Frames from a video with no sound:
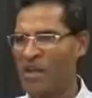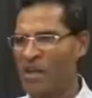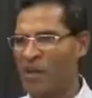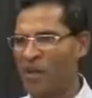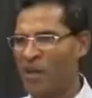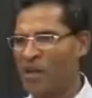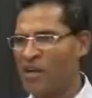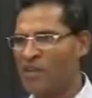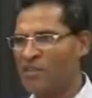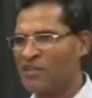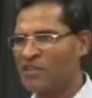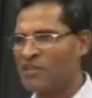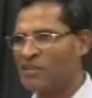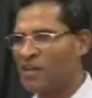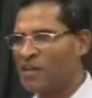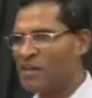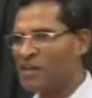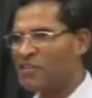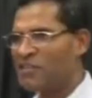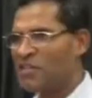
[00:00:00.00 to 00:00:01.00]
Whereas,
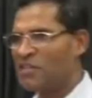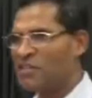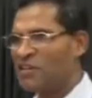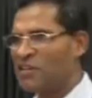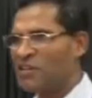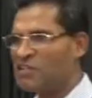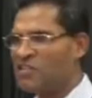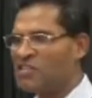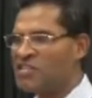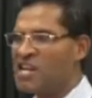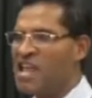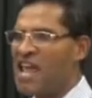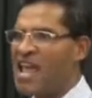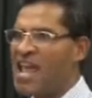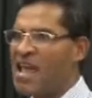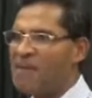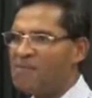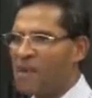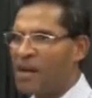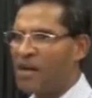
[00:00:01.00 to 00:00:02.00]
let us say there is
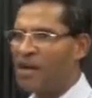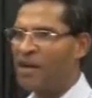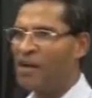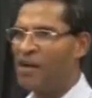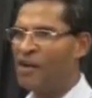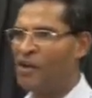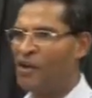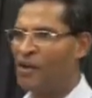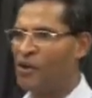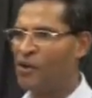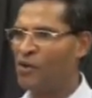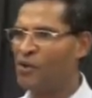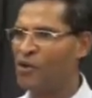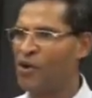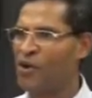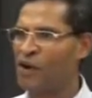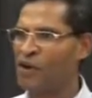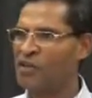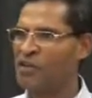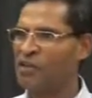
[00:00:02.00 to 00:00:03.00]
Neema who
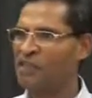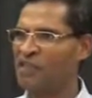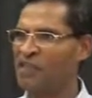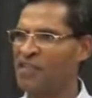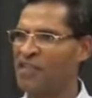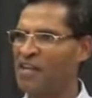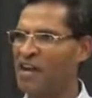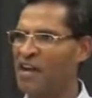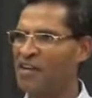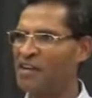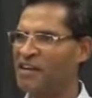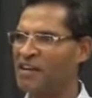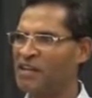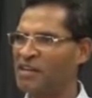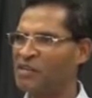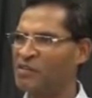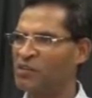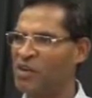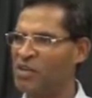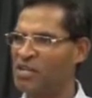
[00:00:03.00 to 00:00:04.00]
got
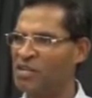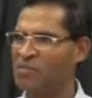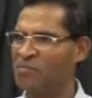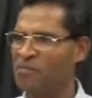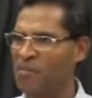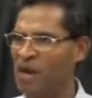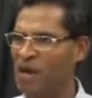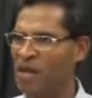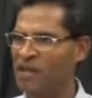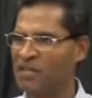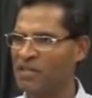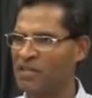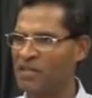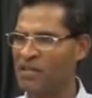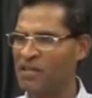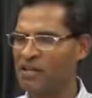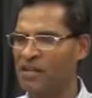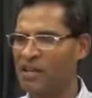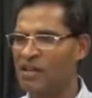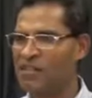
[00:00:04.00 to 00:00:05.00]
320 marks
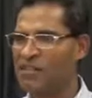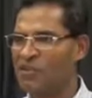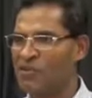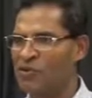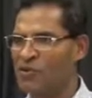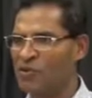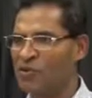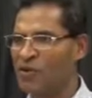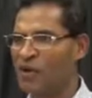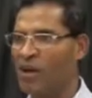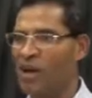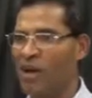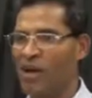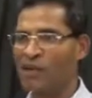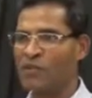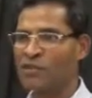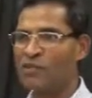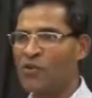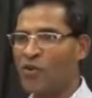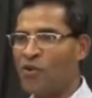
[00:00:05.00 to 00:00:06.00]
in her school
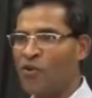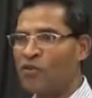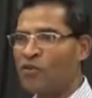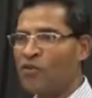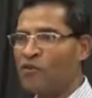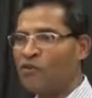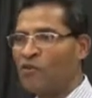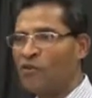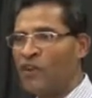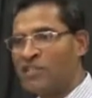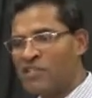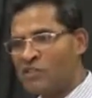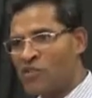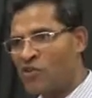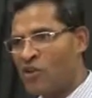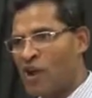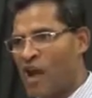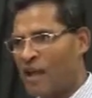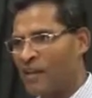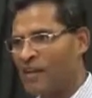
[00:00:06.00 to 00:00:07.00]
and scored
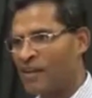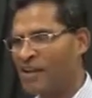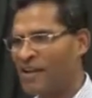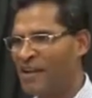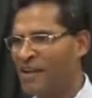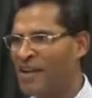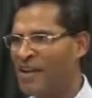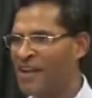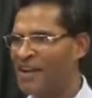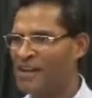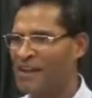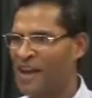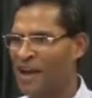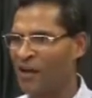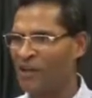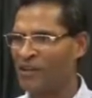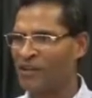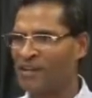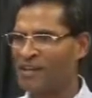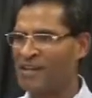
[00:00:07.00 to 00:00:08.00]
first rank.
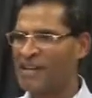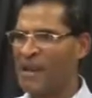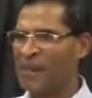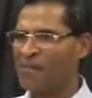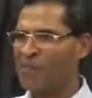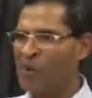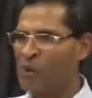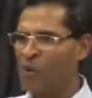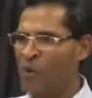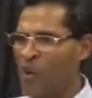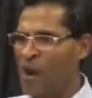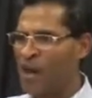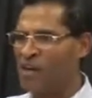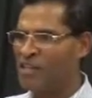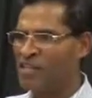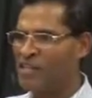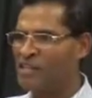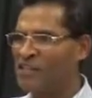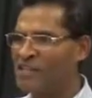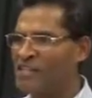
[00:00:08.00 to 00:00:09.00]
Now, the number 1
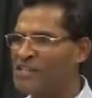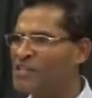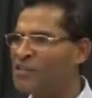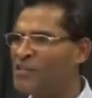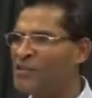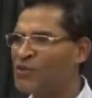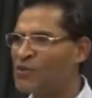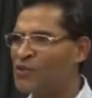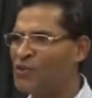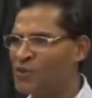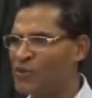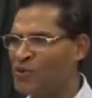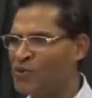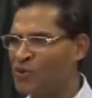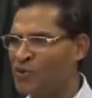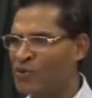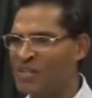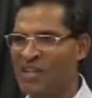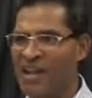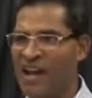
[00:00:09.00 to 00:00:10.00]
in these 2
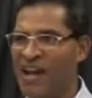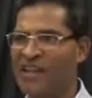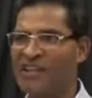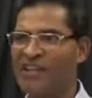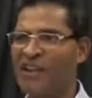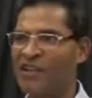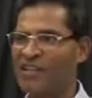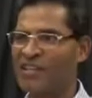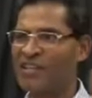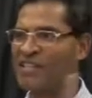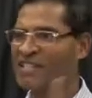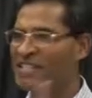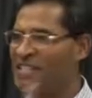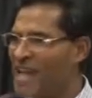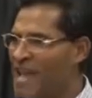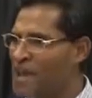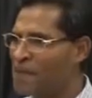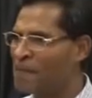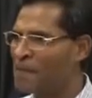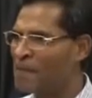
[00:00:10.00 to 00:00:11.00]
schools are not the
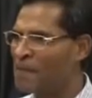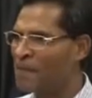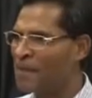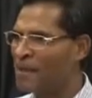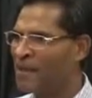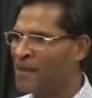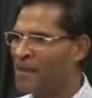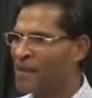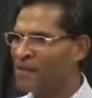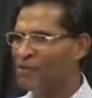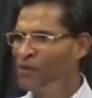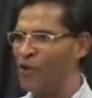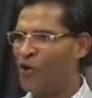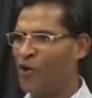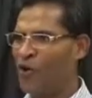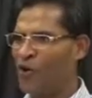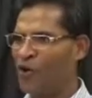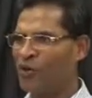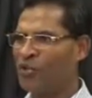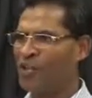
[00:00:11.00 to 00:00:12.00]
same,
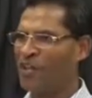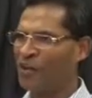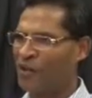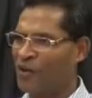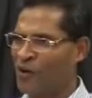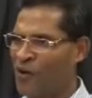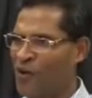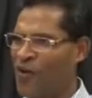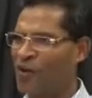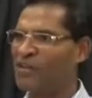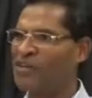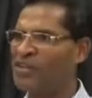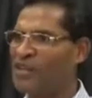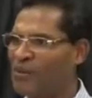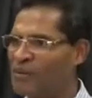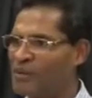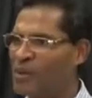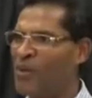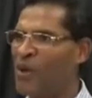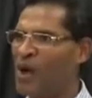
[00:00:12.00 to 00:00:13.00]
though they are called
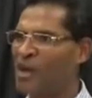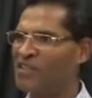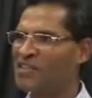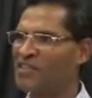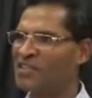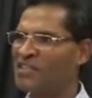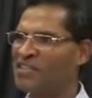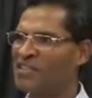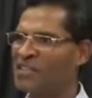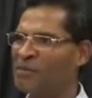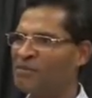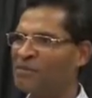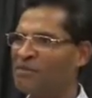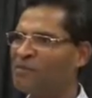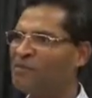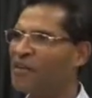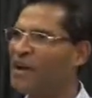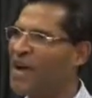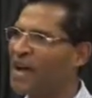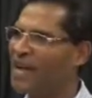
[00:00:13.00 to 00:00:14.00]
number 1s in terms
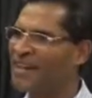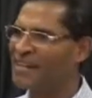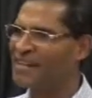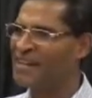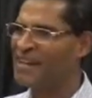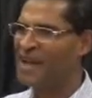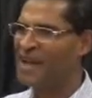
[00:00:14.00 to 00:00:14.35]
of rank.